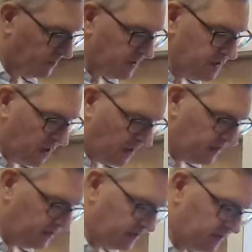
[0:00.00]
by
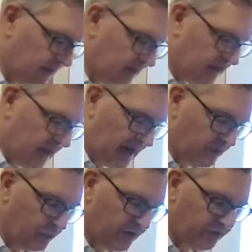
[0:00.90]
night,
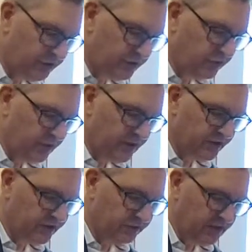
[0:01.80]
and withdrew
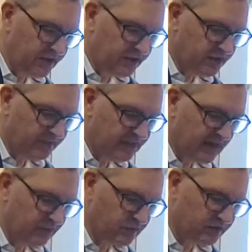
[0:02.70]
into Egypt,
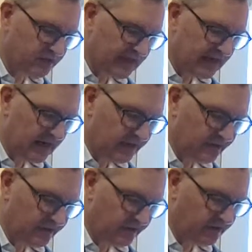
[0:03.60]
and was there
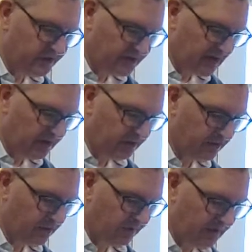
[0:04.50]
until the death
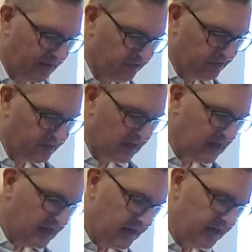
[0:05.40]
of Herod,
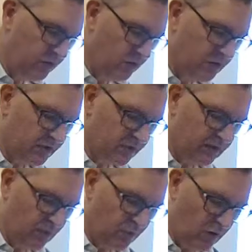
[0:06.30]
in order
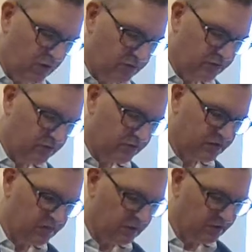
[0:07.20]
that what was
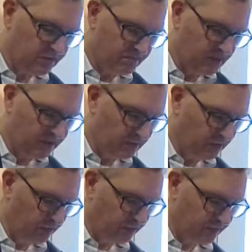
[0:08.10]
spoken by the
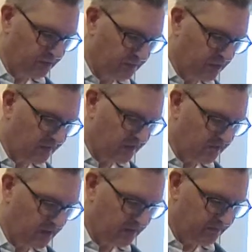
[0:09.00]
Lord through the prophet
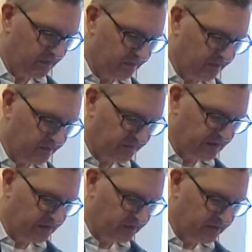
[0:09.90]
might be
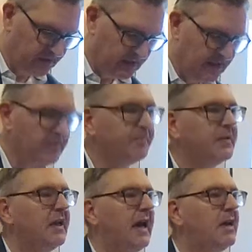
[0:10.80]
fulfilled.
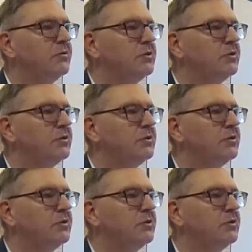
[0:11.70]
Out